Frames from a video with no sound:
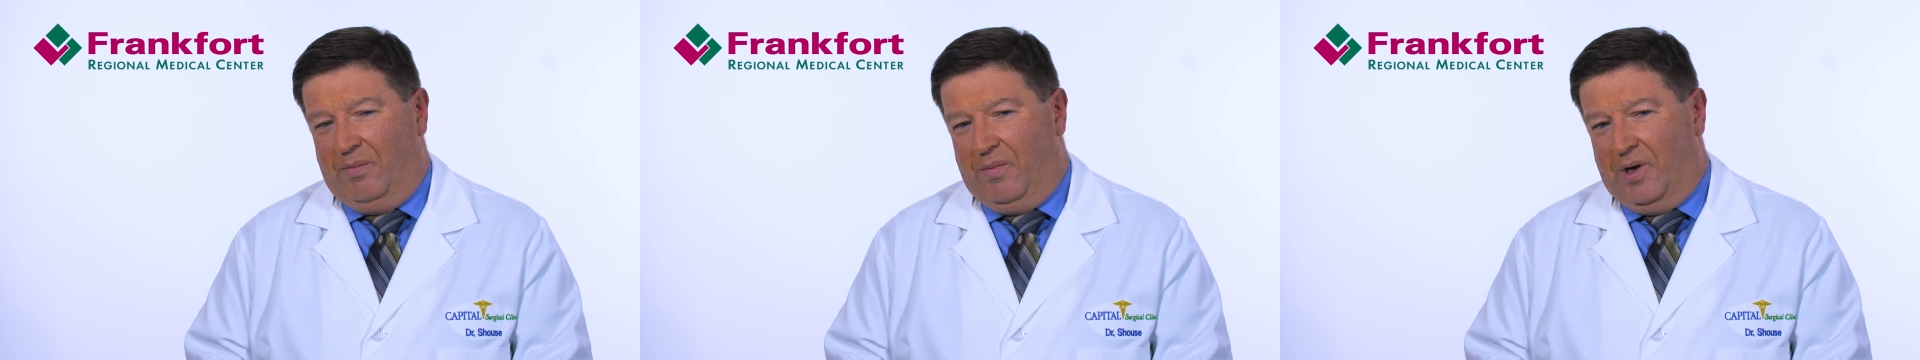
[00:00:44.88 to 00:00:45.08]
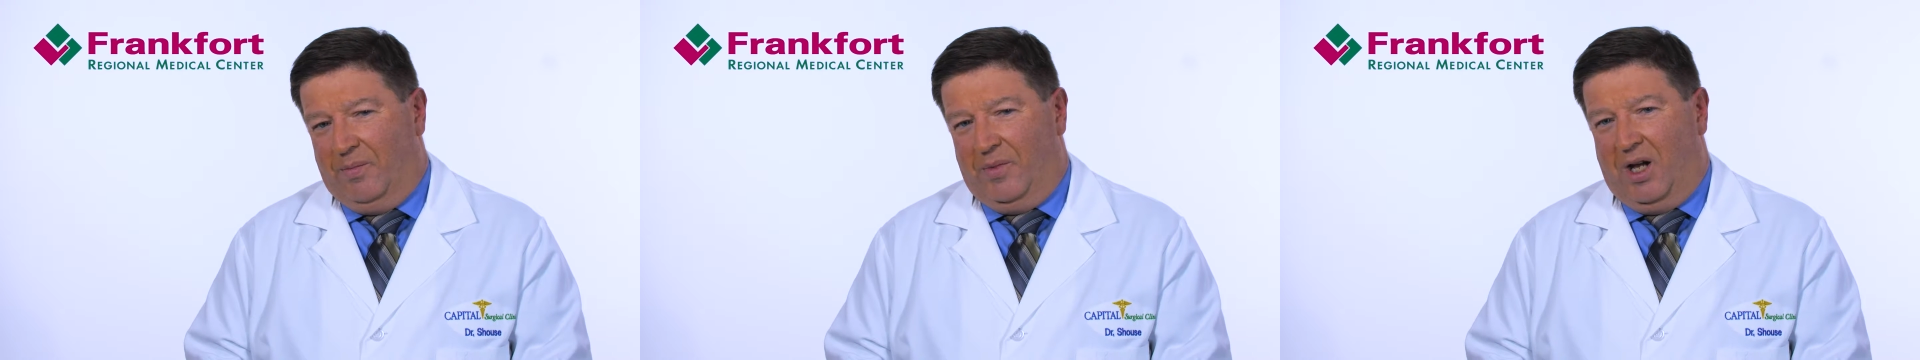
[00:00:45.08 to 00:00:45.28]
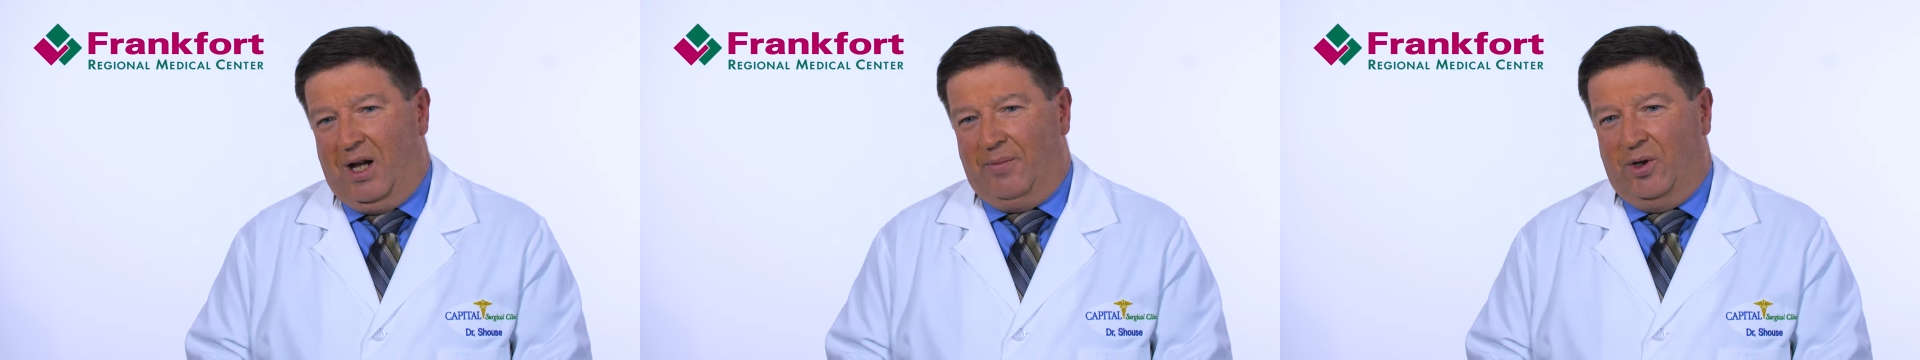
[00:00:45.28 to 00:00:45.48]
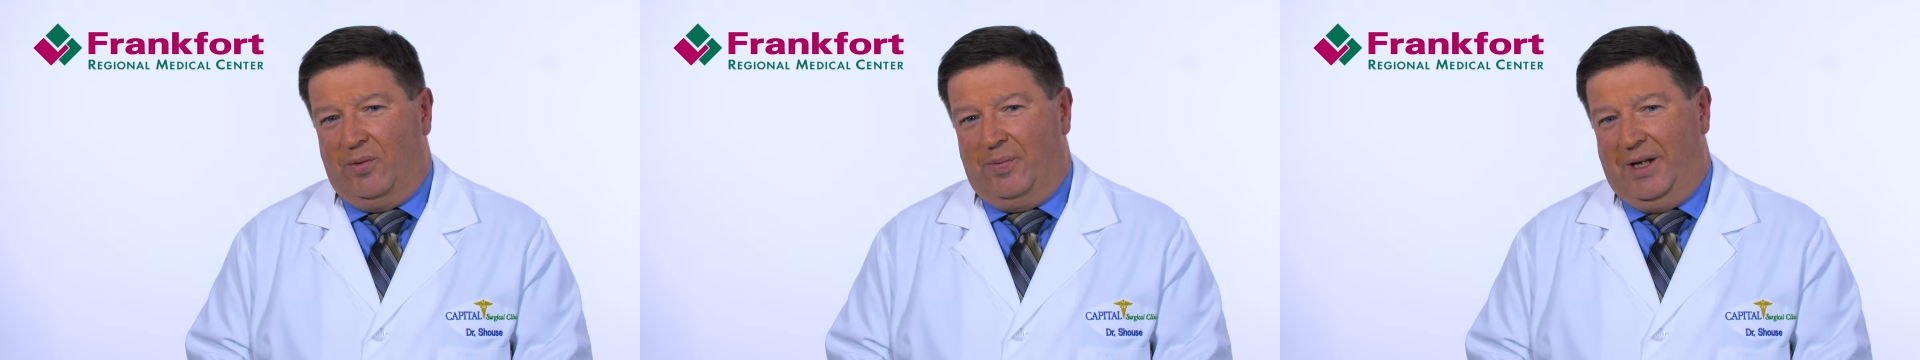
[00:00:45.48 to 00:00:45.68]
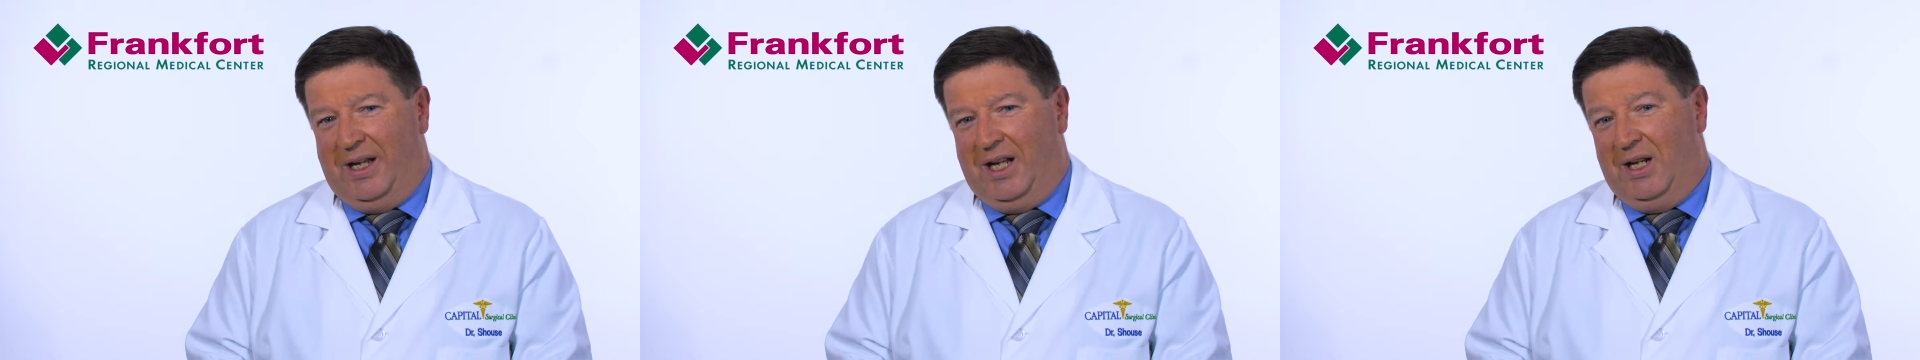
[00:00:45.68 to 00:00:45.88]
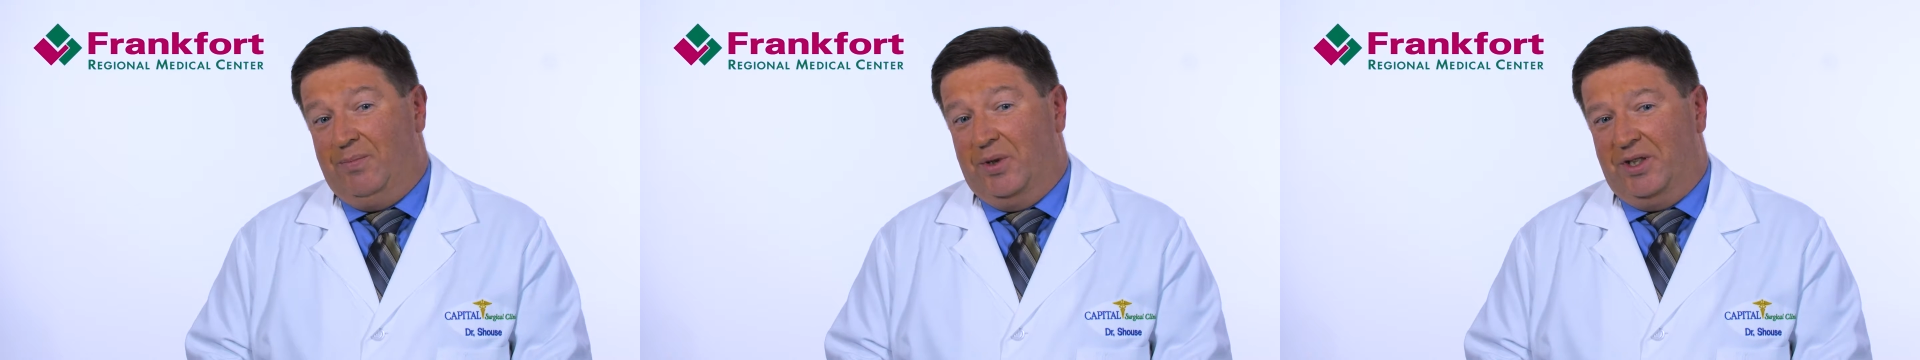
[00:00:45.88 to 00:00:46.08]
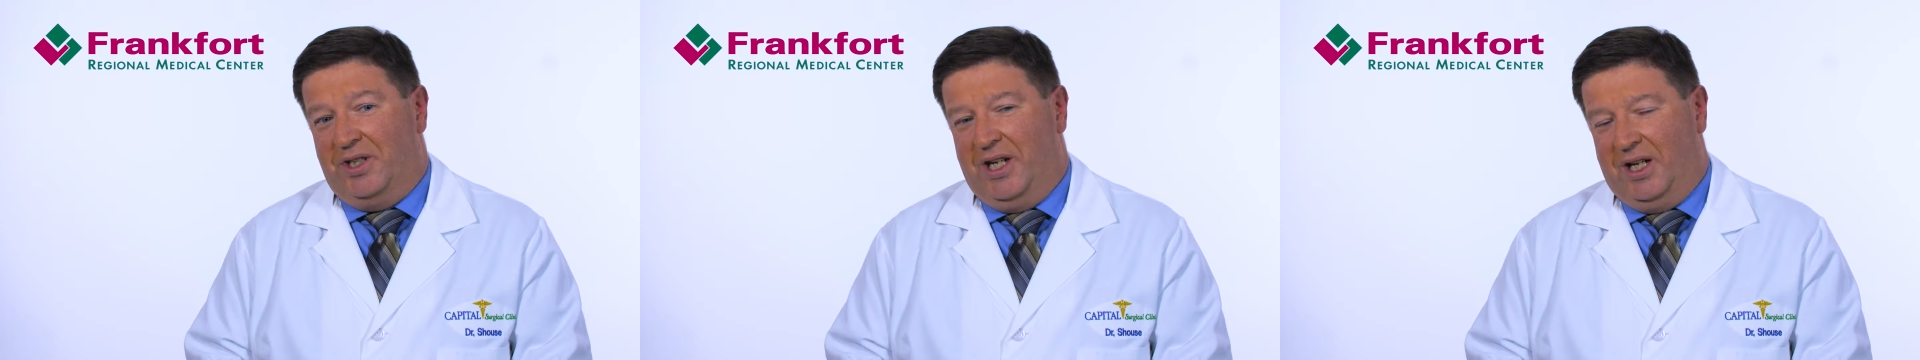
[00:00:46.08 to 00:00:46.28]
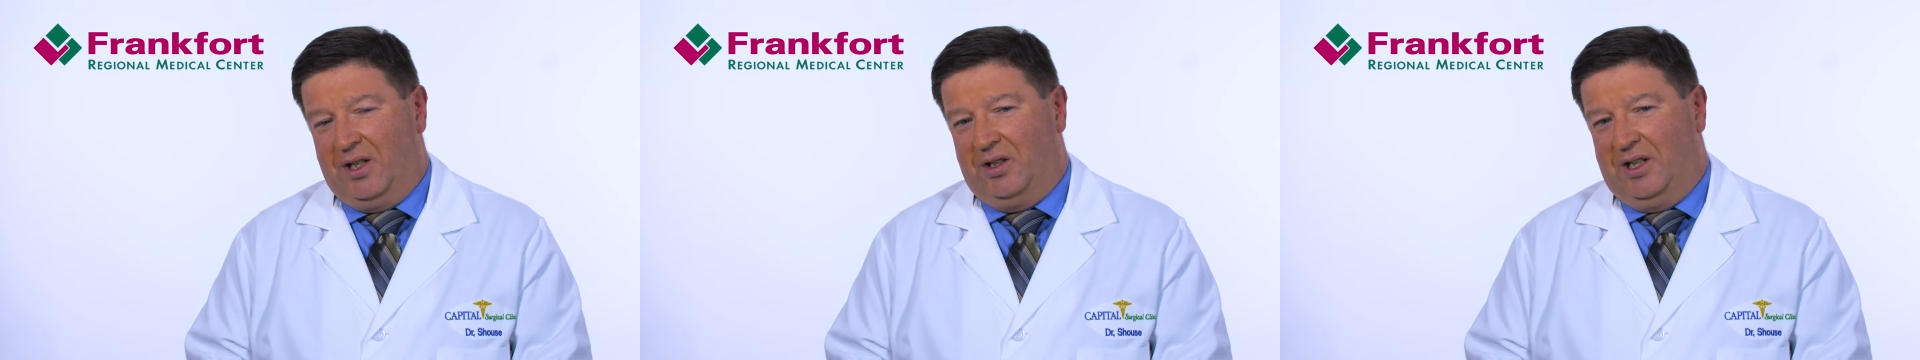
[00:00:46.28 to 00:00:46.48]
abdominal pain,
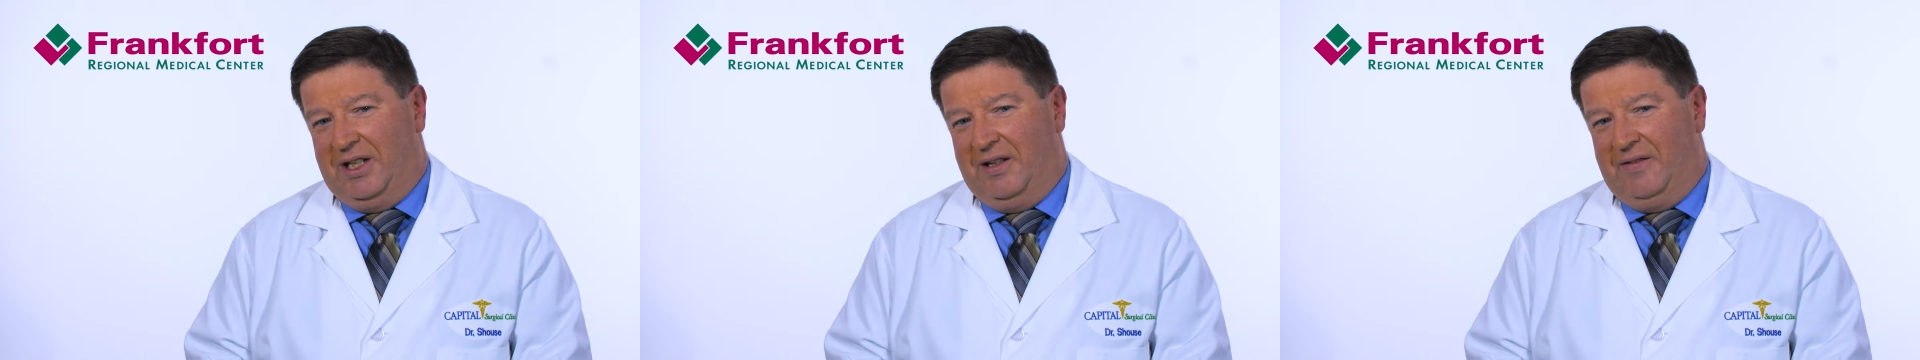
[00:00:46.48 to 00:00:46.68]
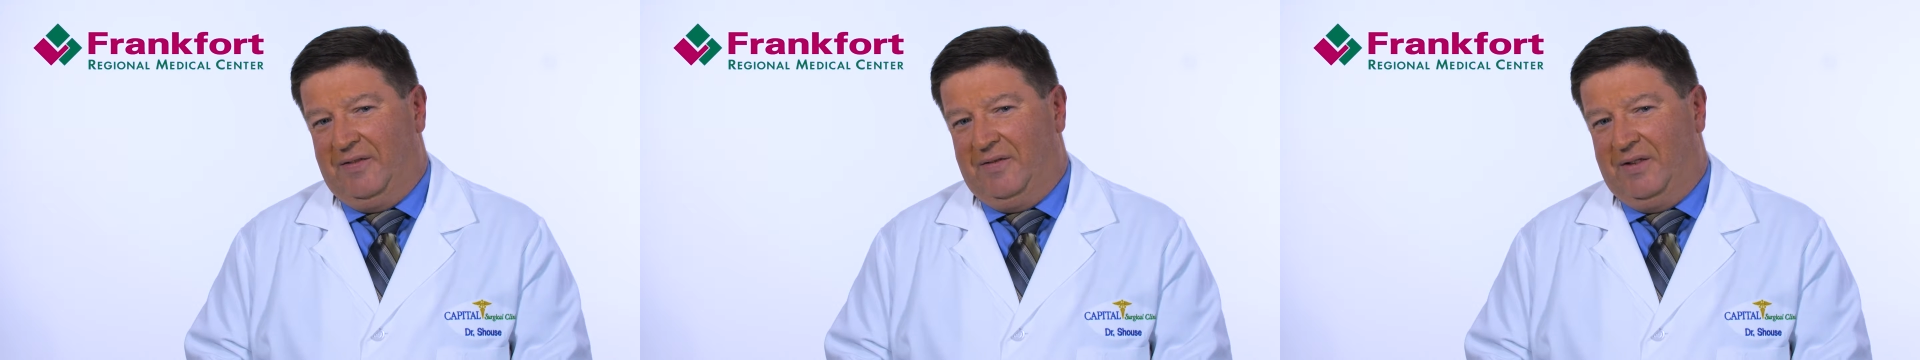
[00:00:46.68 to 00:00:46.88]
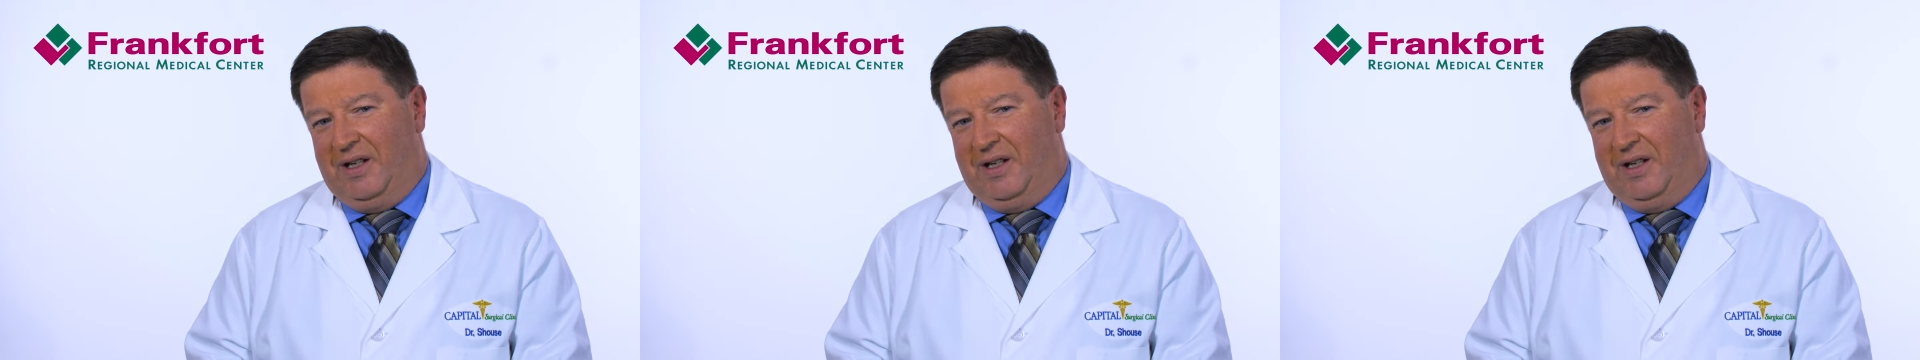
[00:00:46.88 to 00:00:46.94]
particularly